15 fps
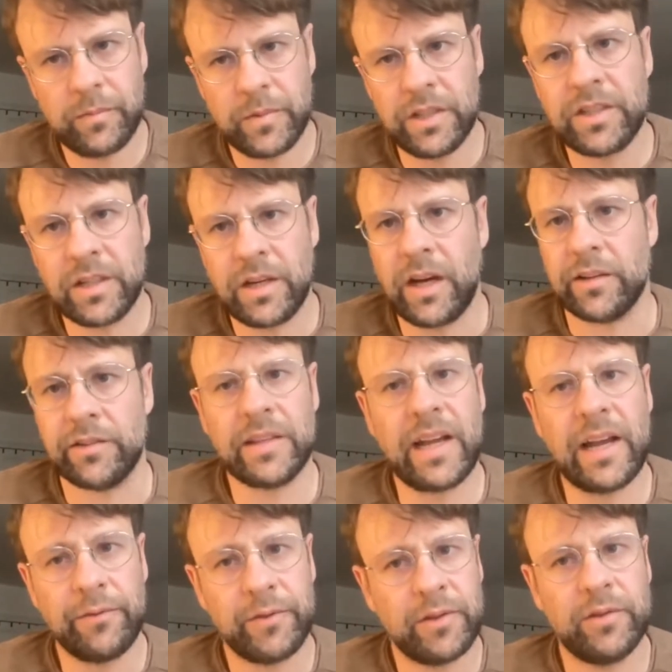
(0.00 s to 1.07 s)
discussed
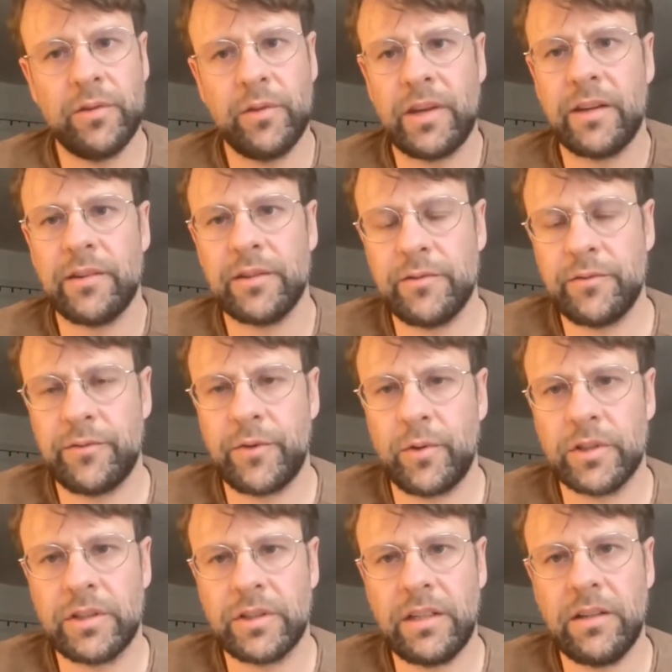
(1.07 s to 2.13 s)
after
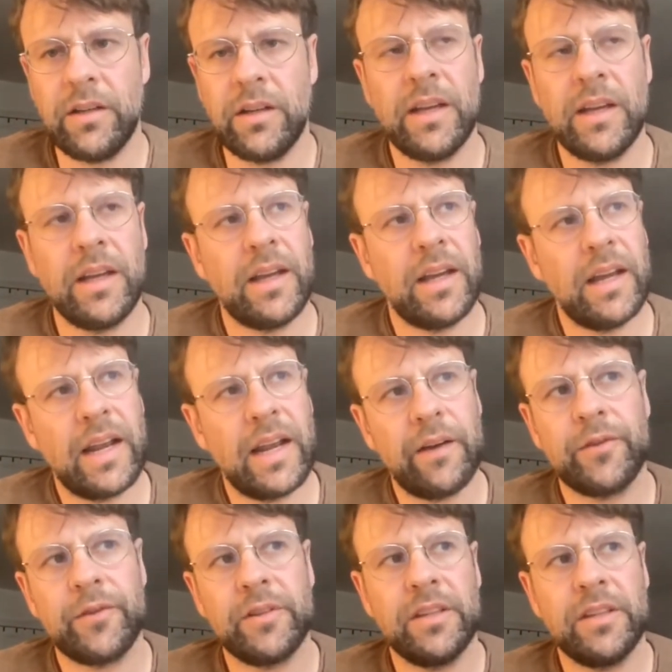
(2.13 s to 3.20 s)
2014 and
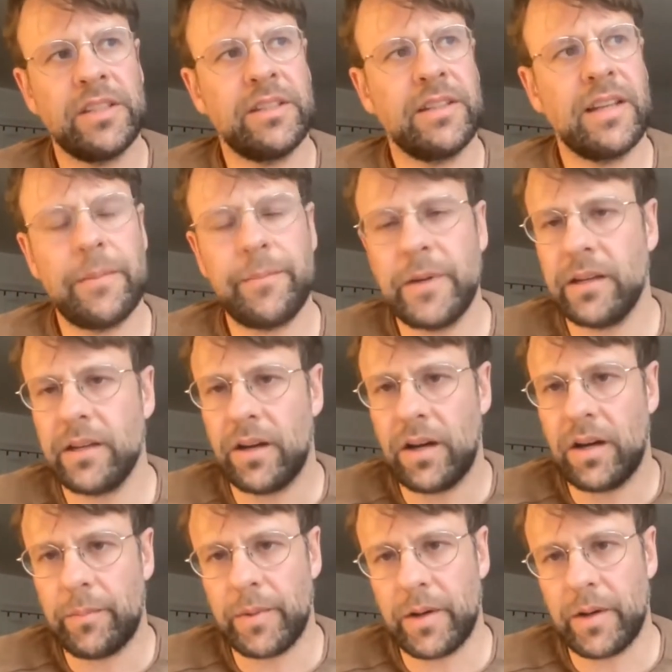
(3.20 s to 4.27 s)
after the stepping
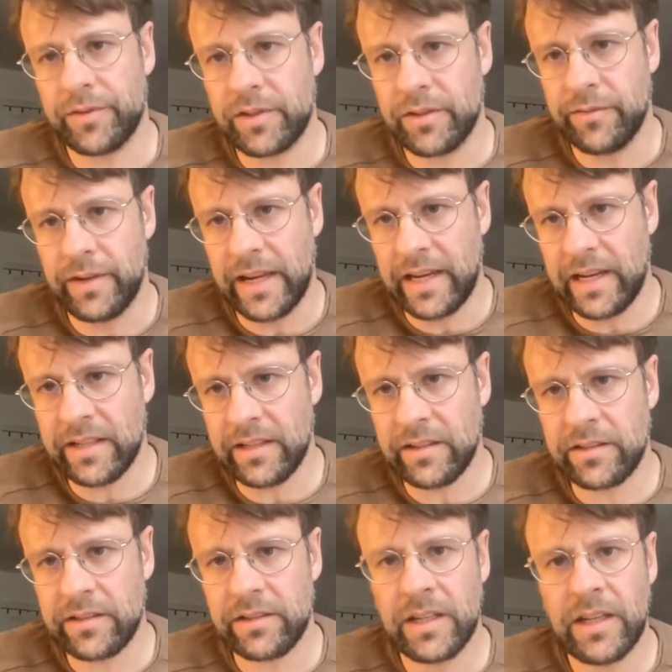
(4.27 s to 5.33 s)
up of
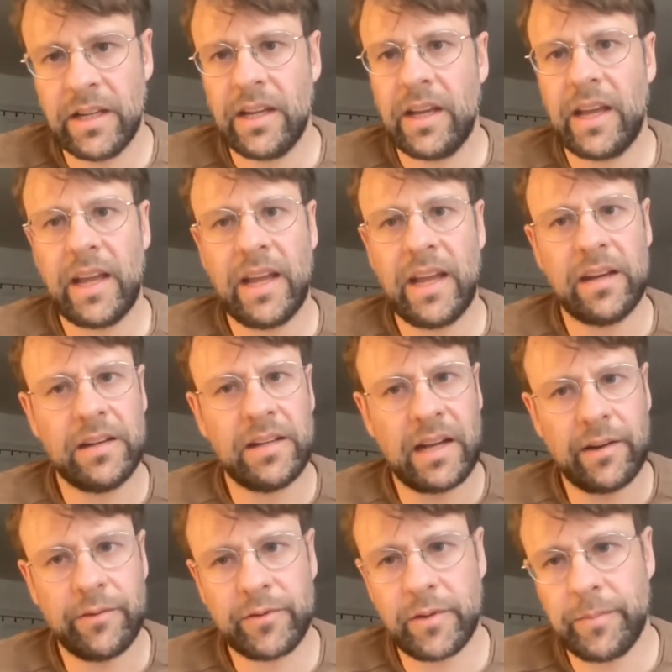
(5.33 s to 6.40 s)
surveillance and
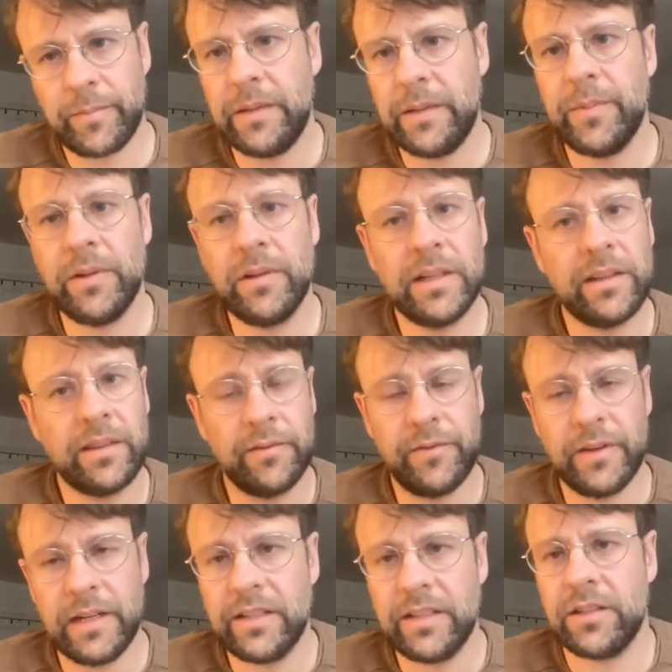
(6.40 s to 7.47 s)
after people in the
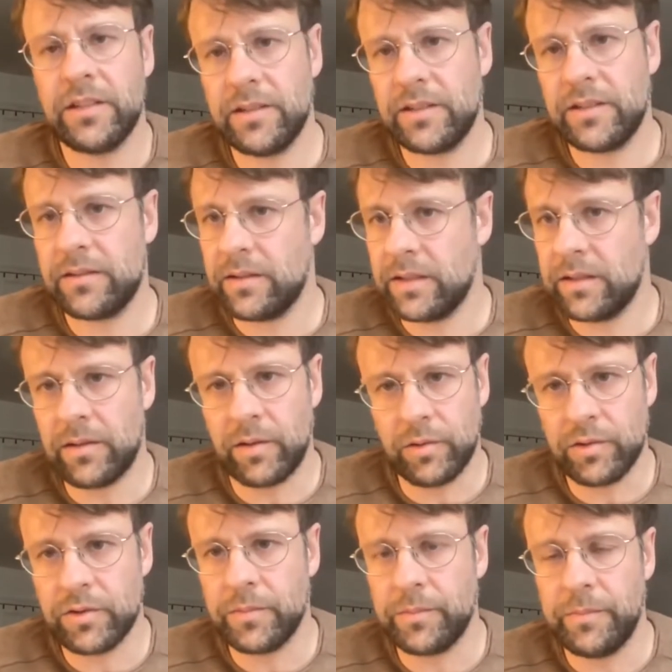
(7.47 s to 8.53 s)
villages, uh,
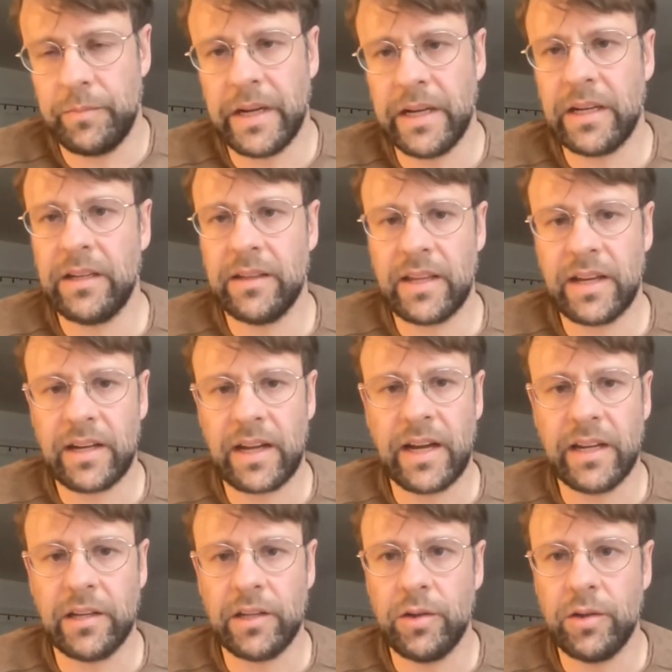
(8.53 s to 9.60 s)
also many that
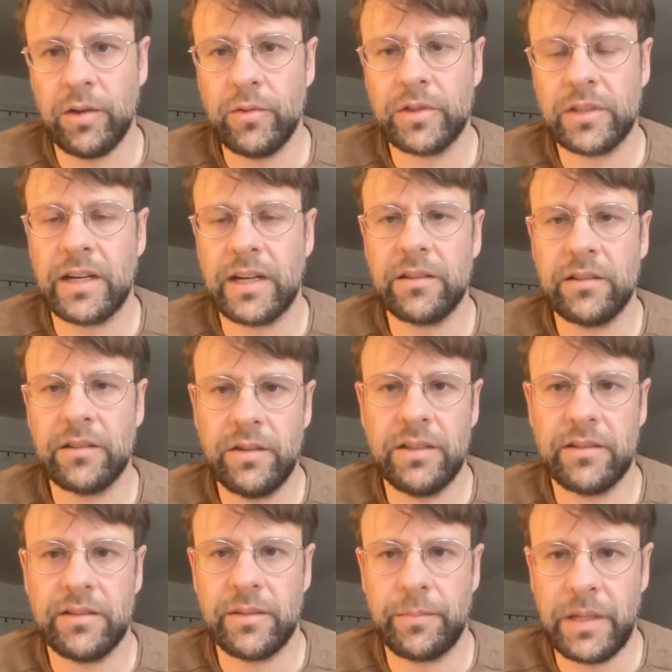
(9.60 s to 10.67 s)
I knew, started to
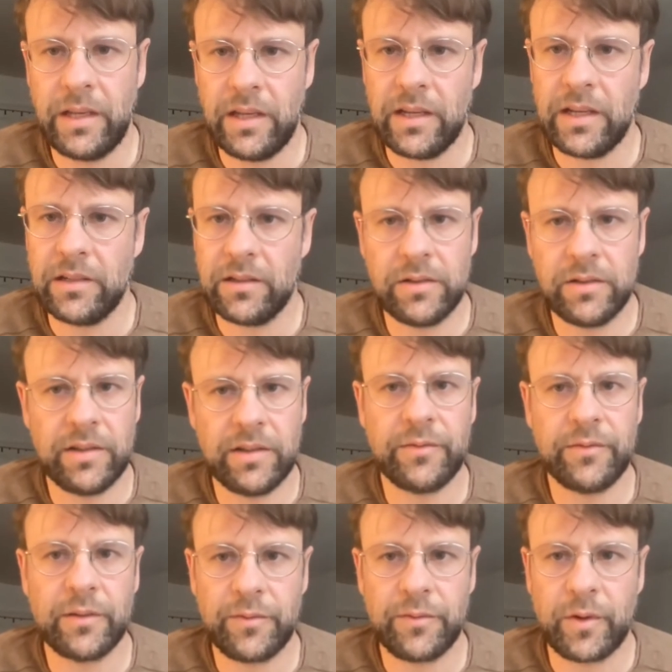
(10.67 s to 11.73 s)
disappear into
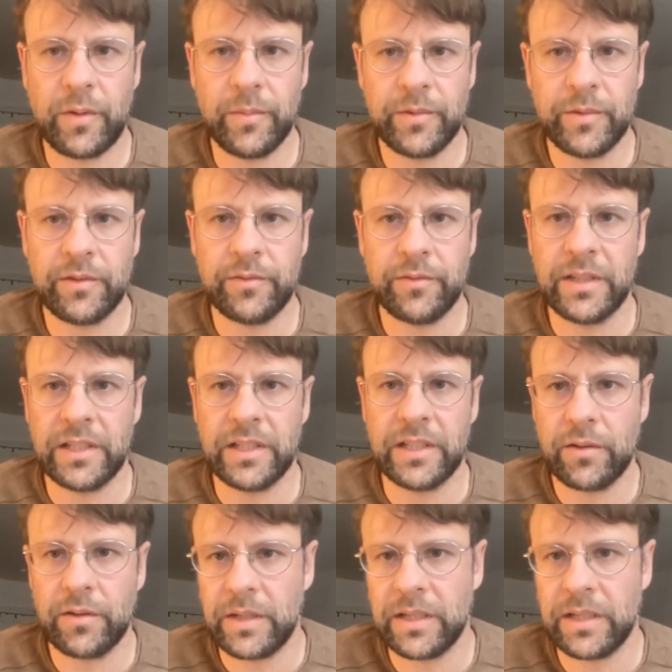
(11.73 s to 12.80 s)
different forms of
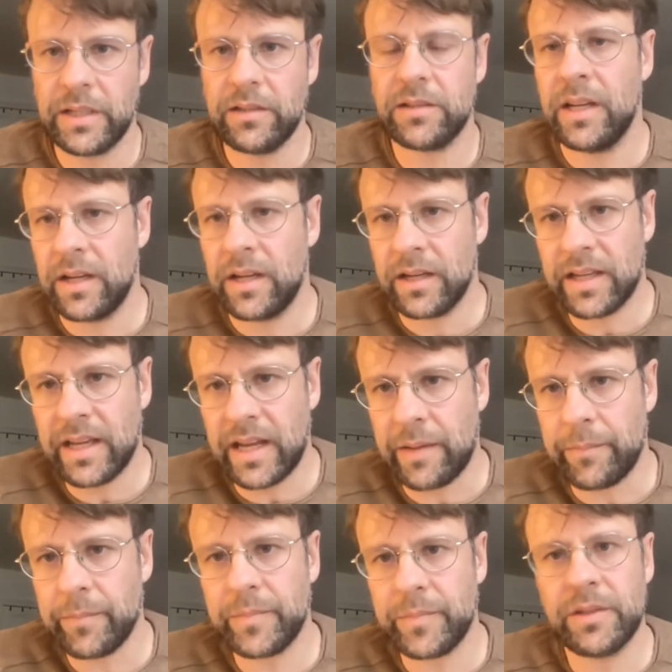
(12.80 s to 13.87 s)
internment
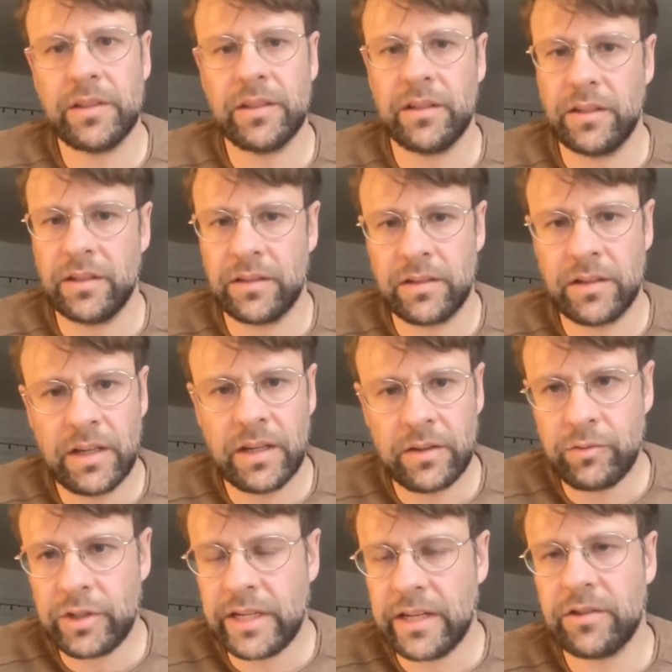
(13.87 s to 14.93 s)
camps and
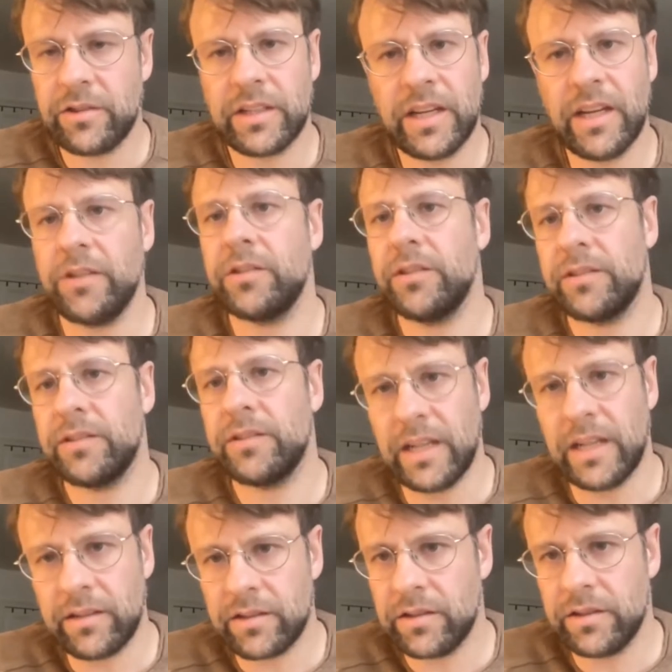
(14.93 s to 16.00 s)
re education
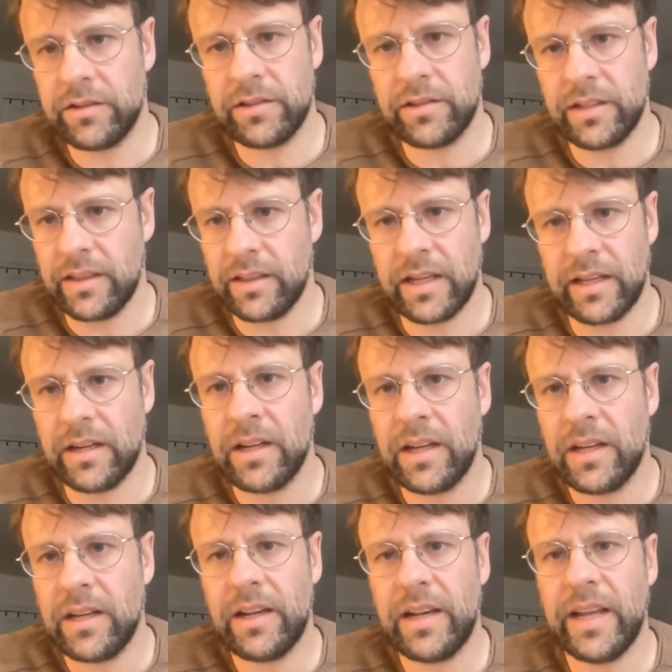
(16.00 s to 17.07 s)
centers, and then
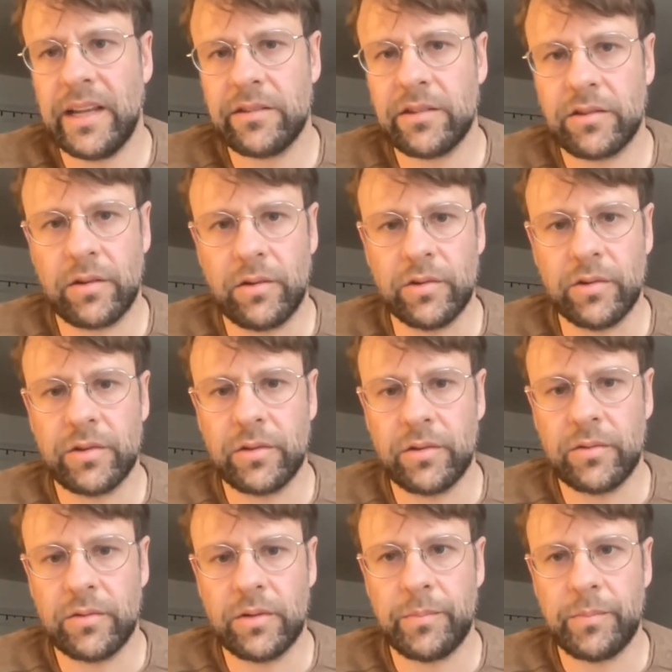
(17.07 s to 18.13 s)
later
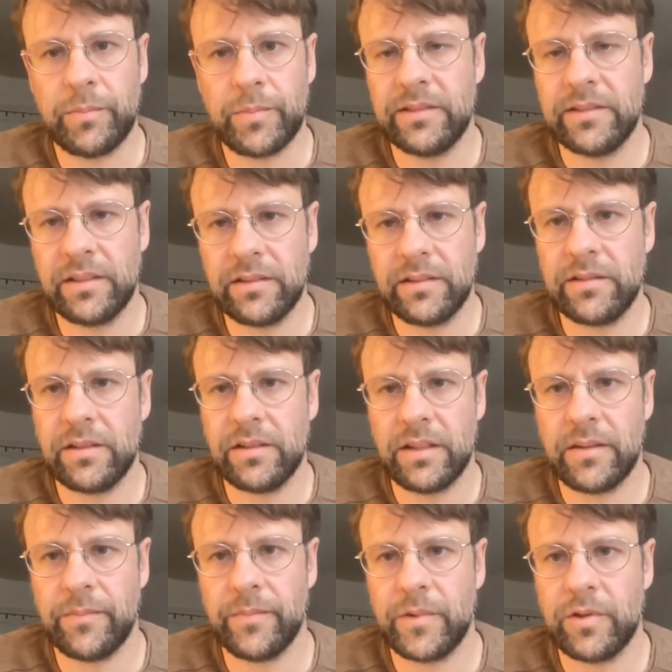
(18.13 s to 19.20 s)
also uh, prisons
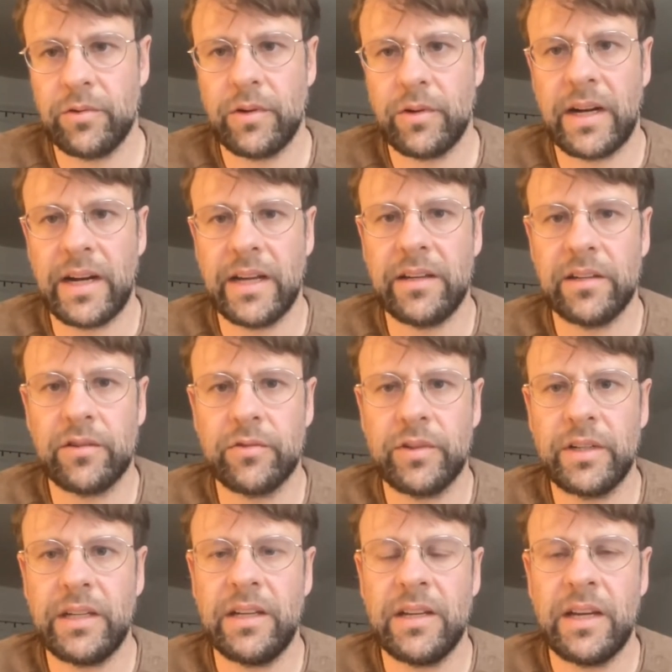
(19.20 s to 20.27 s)
um, to a high
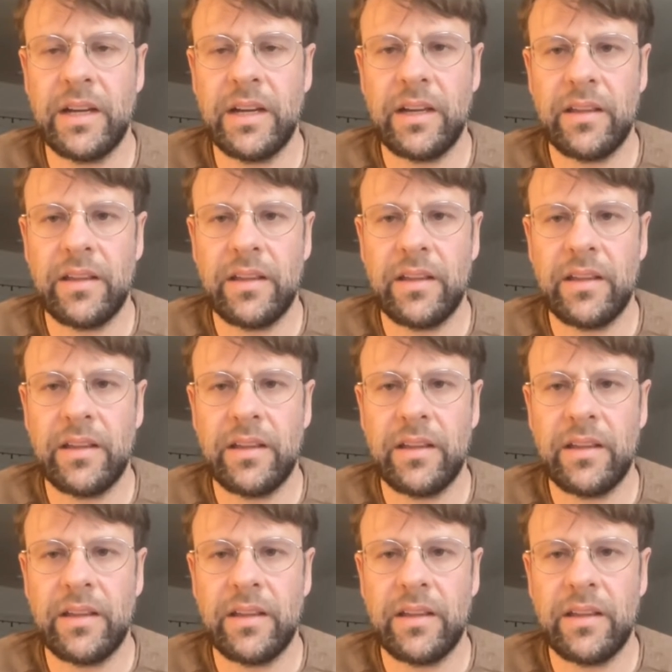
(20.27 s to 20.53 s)
degree.